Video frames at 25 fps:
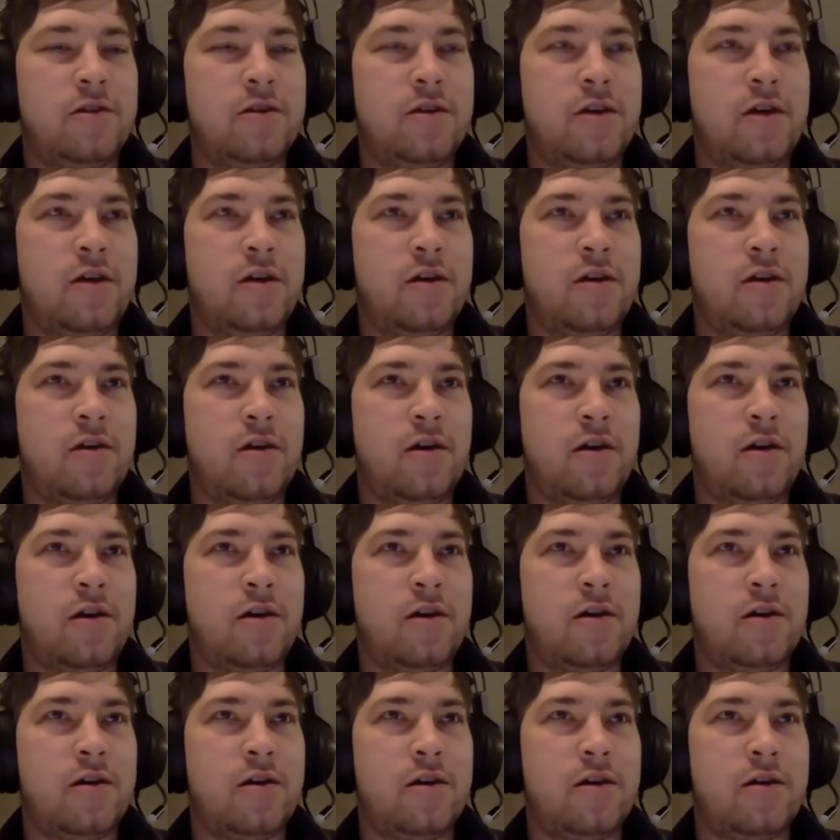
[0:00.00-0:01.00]
Game,
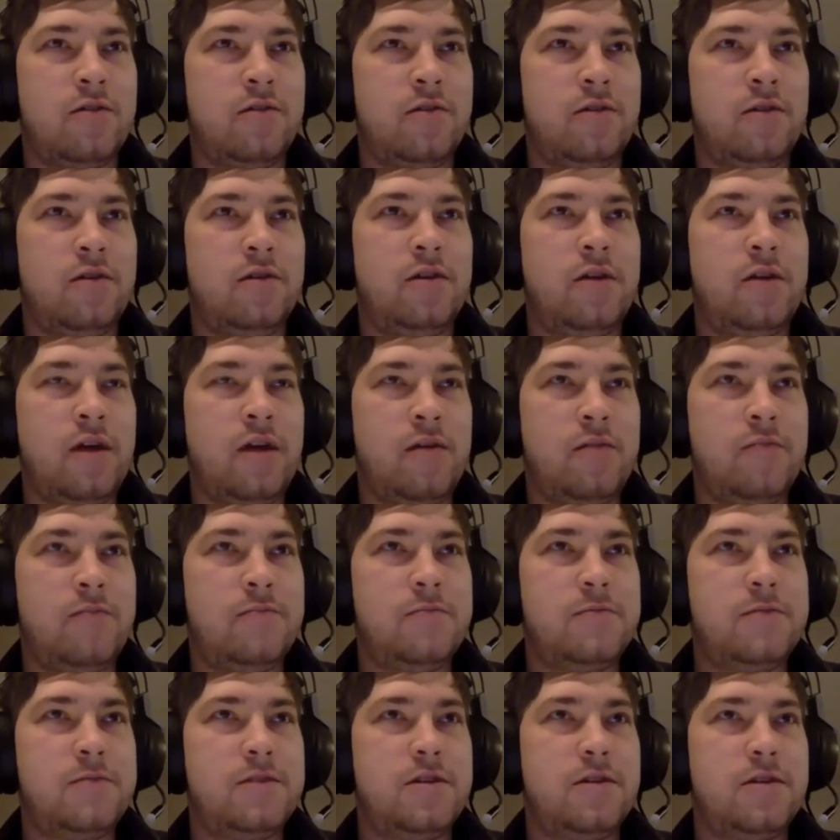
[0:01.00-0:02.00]
uh,
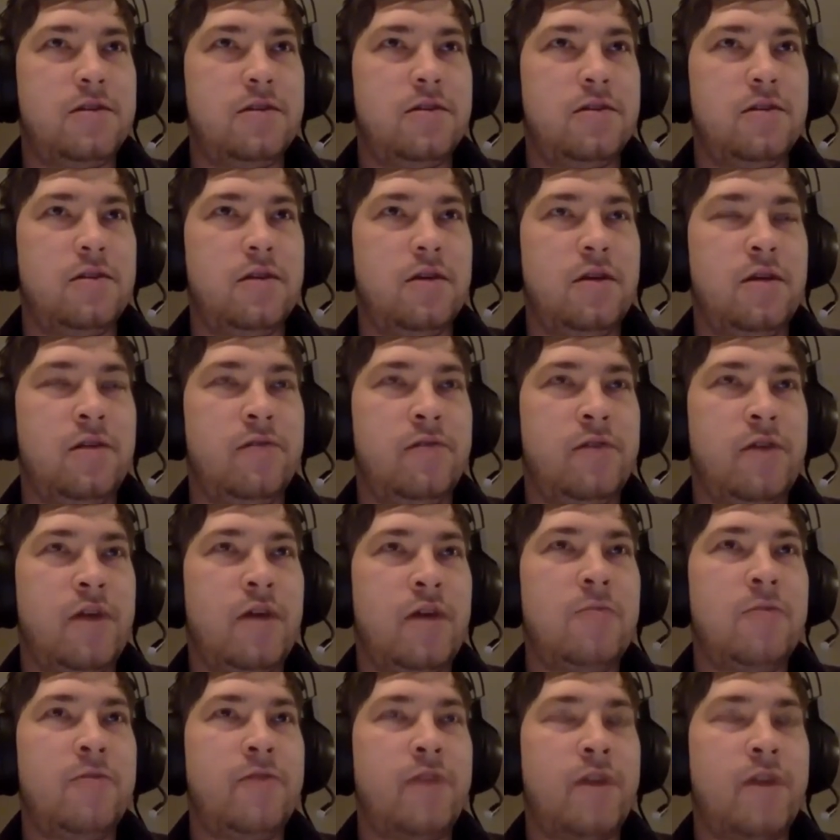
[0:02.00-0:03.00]
games,
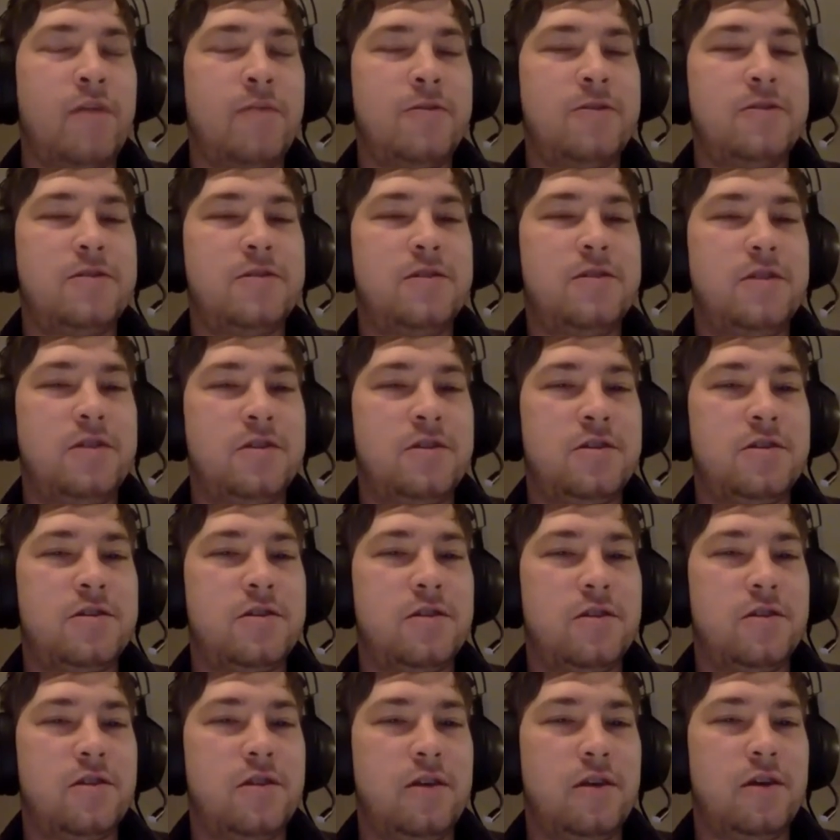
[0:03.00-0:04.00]
game environments teach us
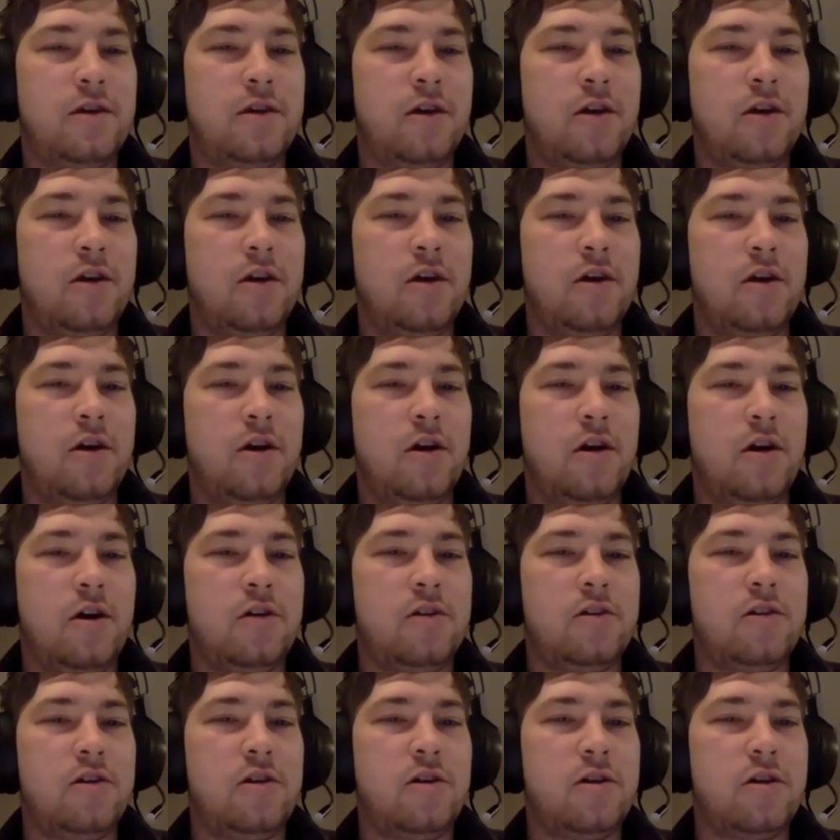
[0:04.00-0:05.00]
to think
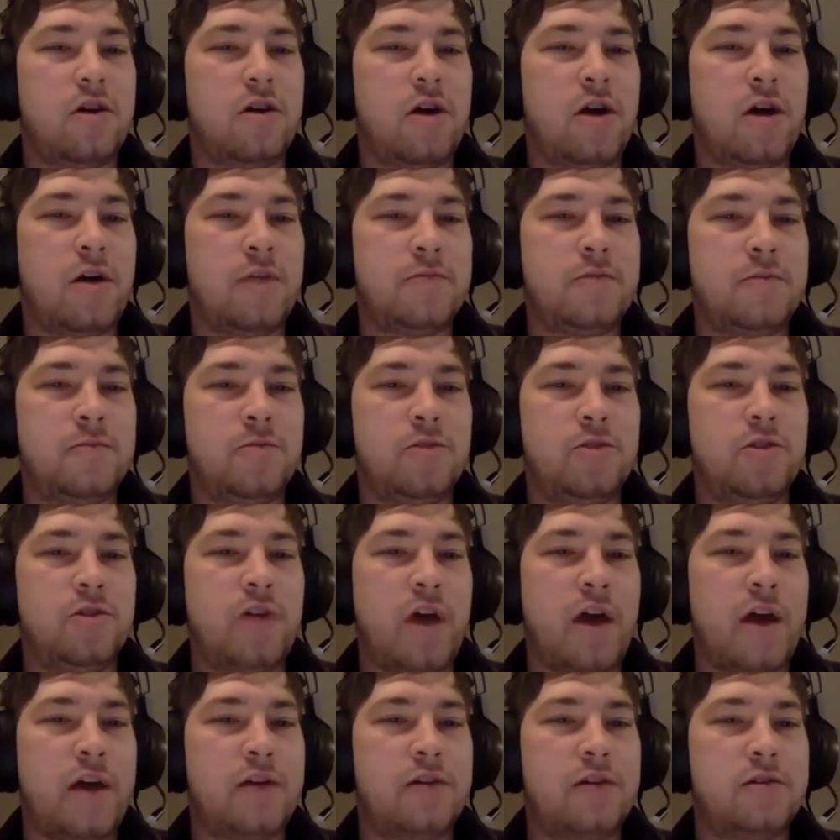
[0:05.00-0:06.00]
along optimal
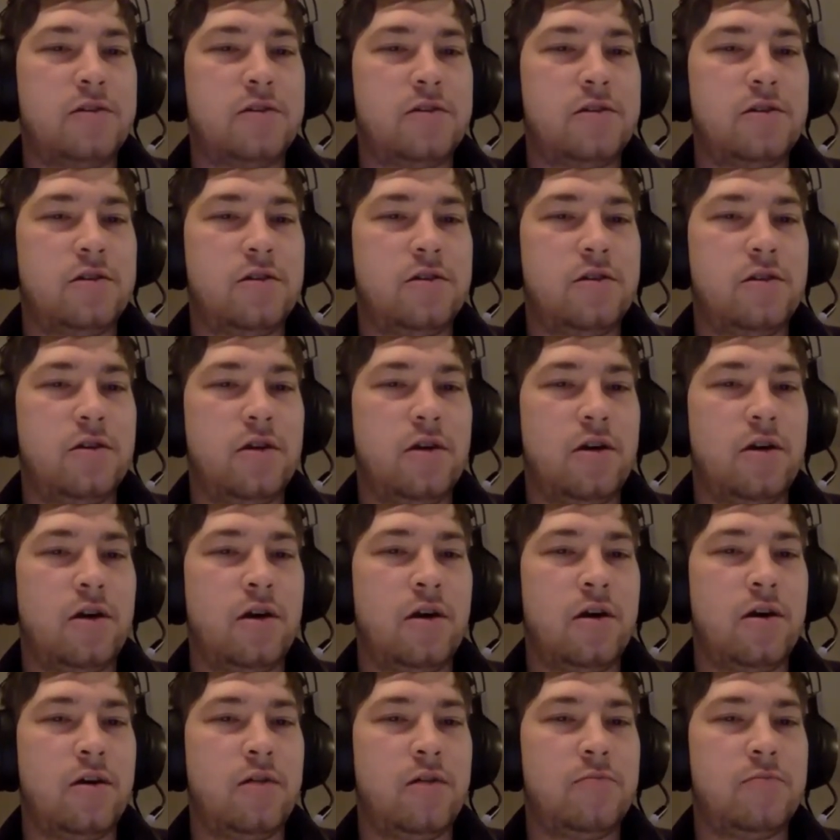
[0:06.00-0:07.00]
lines,
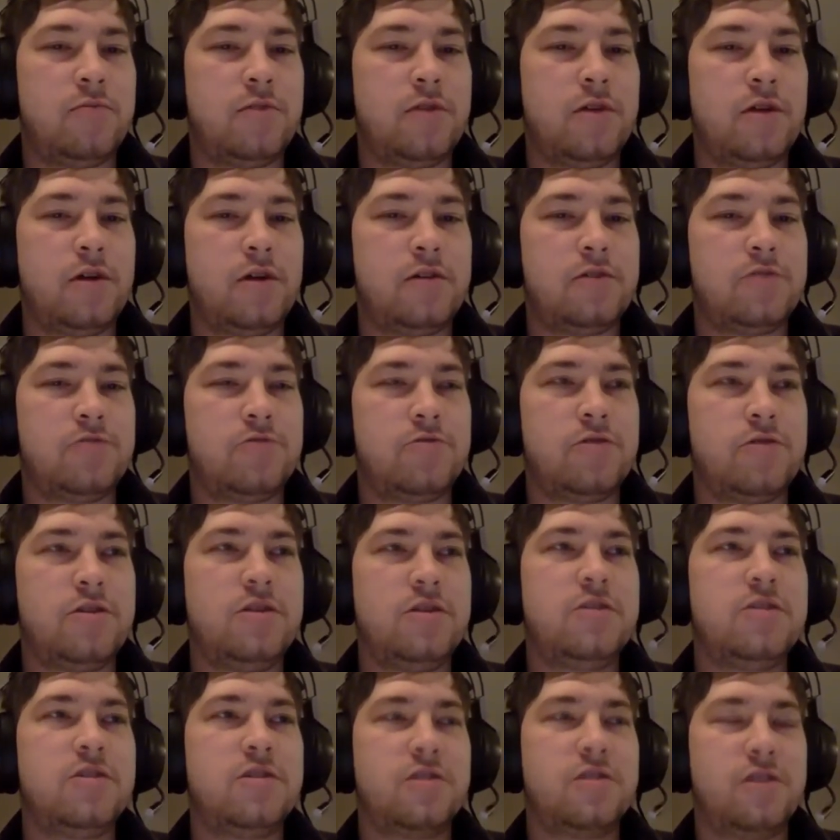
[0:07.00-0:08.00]
um,
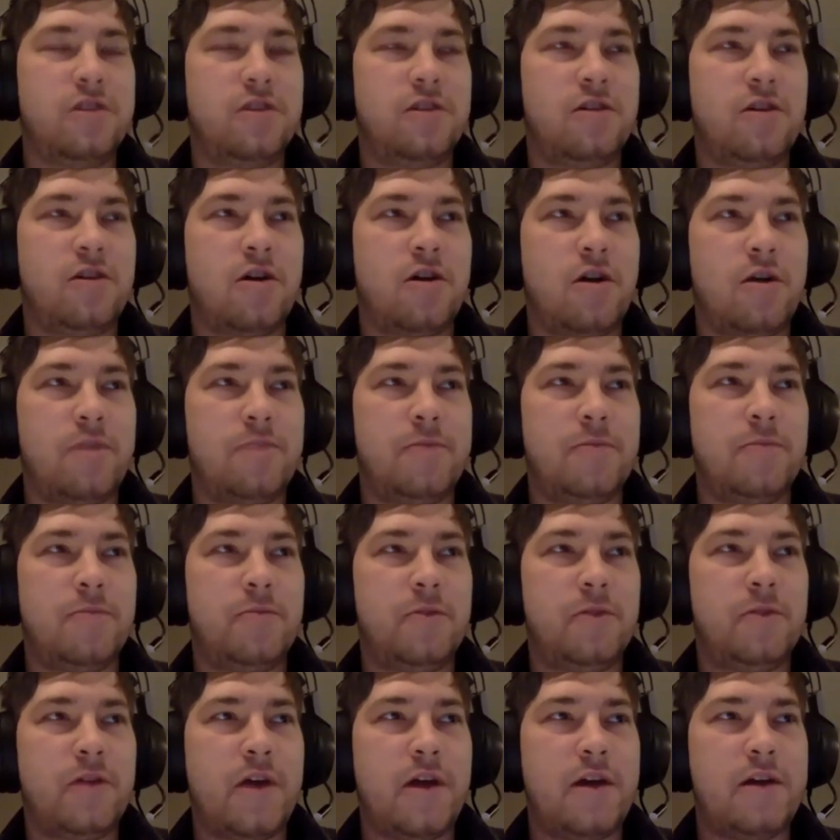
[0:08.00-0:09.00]
strategically along
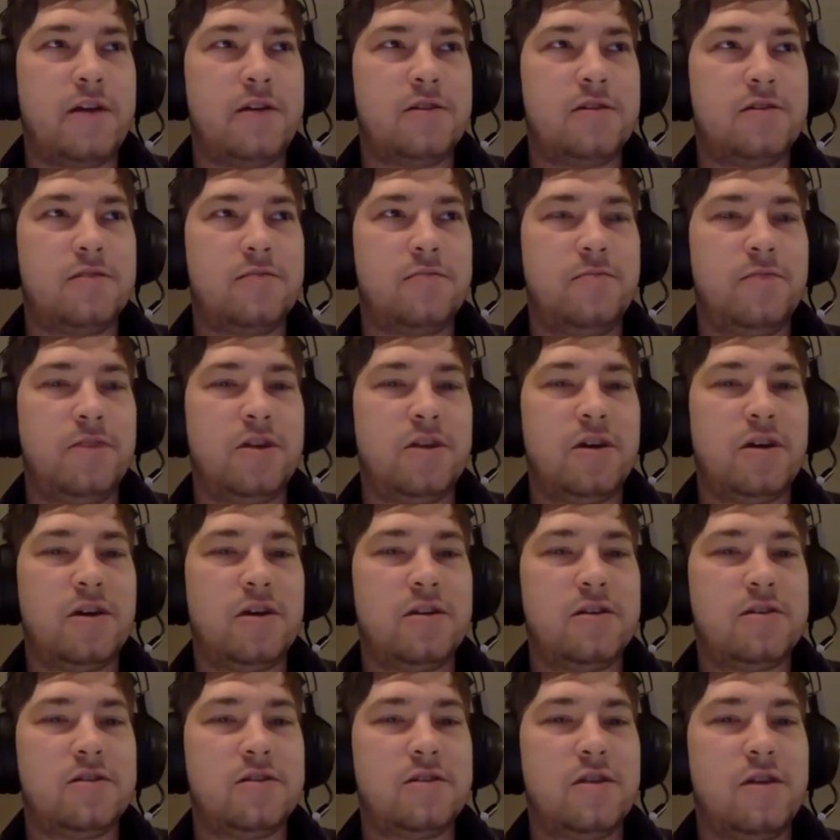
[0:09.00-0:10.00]
optimal lines,
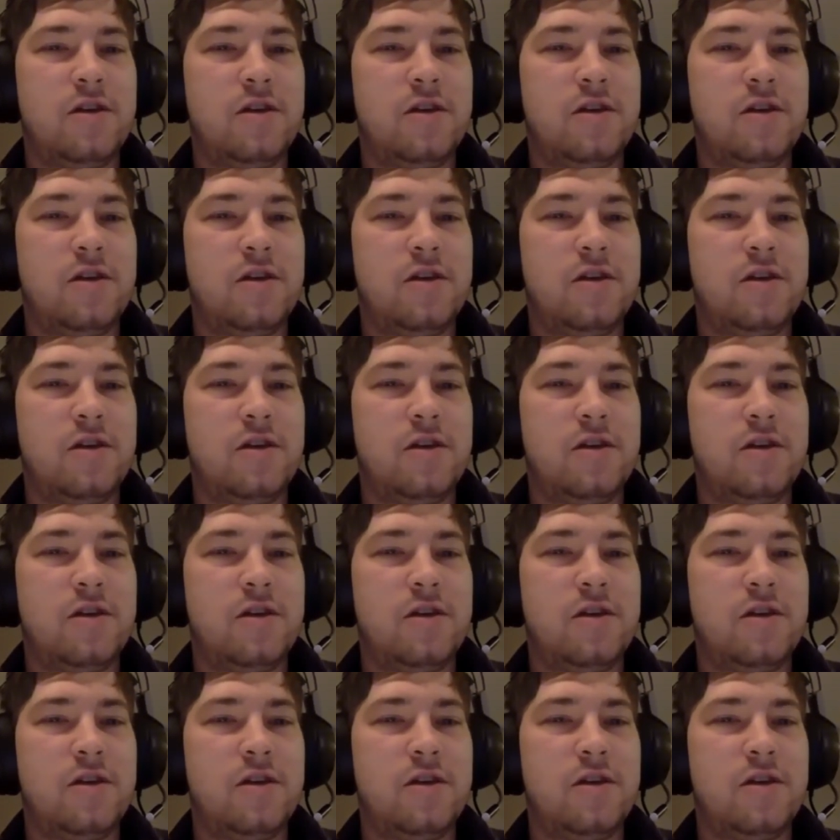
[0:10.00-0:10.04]
because